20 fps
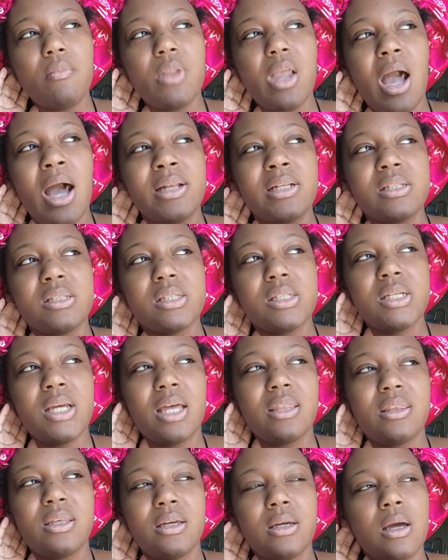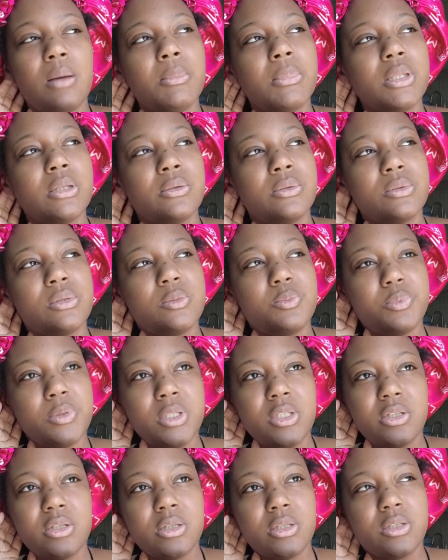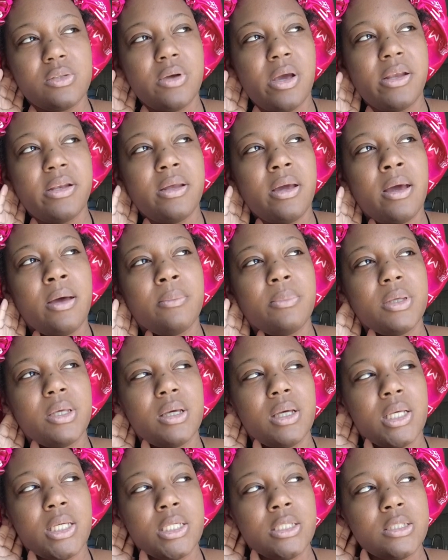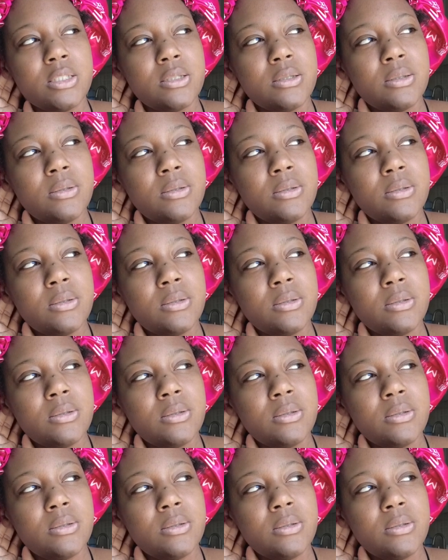Honestly, I think I'm a little speechless right now because